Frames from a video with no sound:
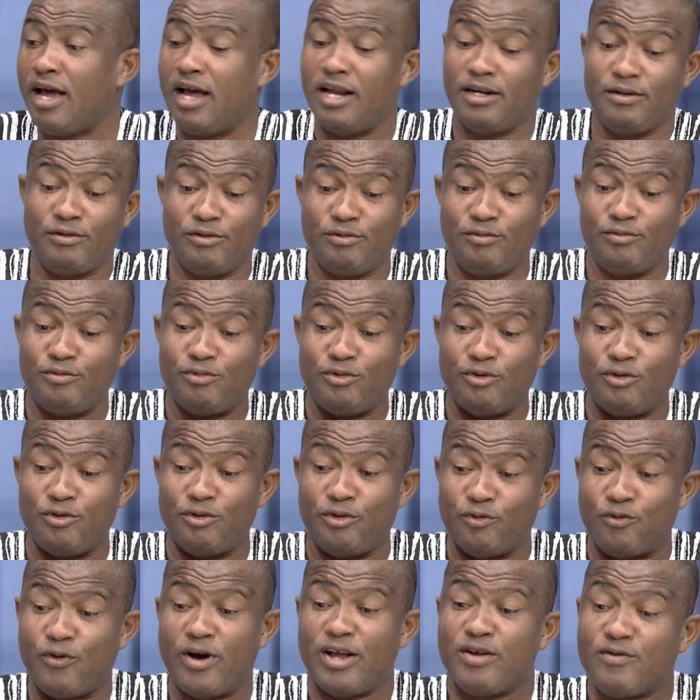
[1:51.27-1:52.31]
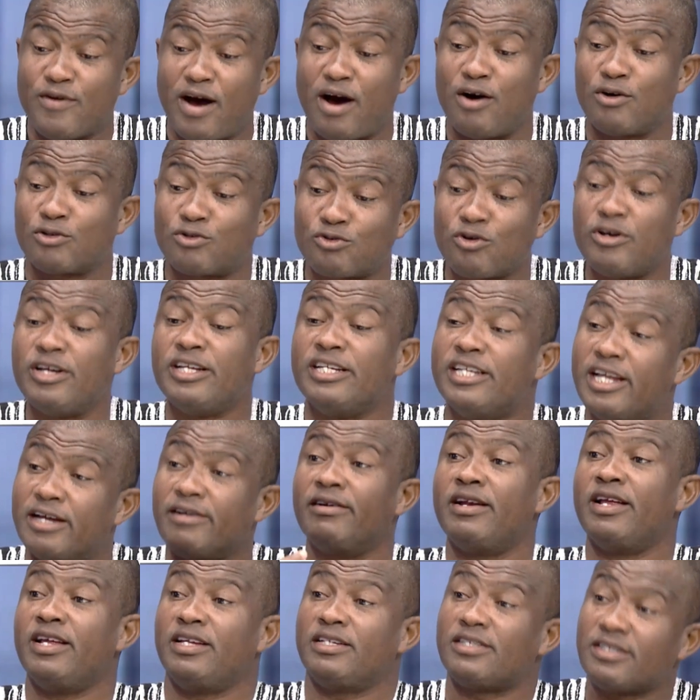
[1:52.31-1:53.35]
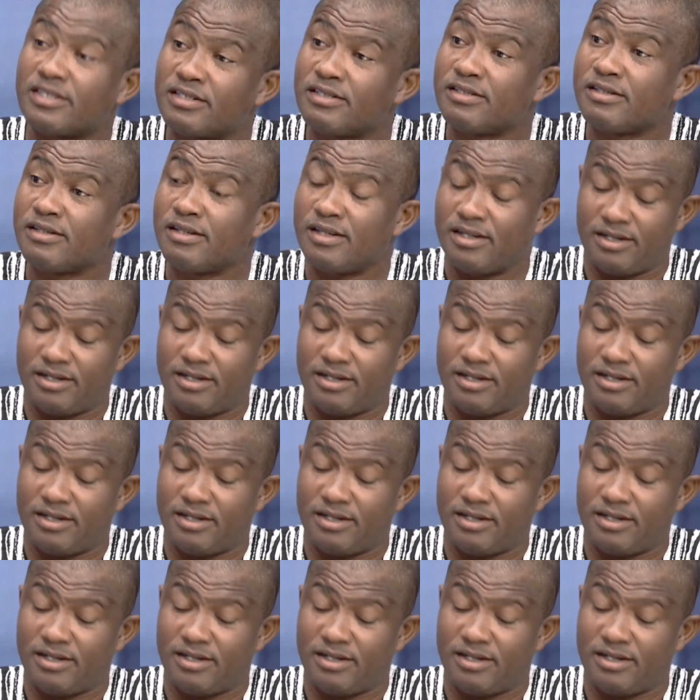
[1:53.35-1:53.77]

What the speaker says: and when you are also in the race,